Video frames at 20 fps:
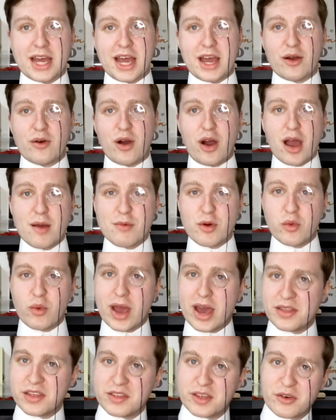Now, I'm
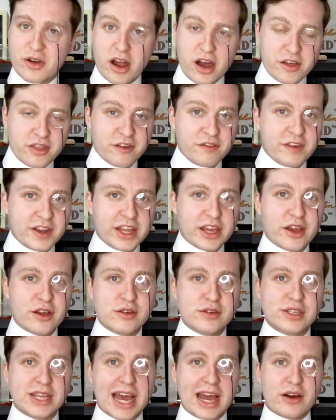aware that there are other
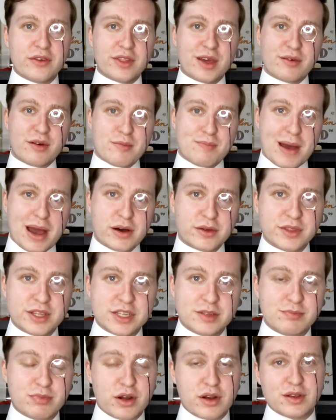videos out there about
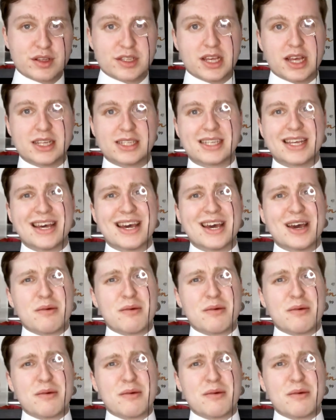this process.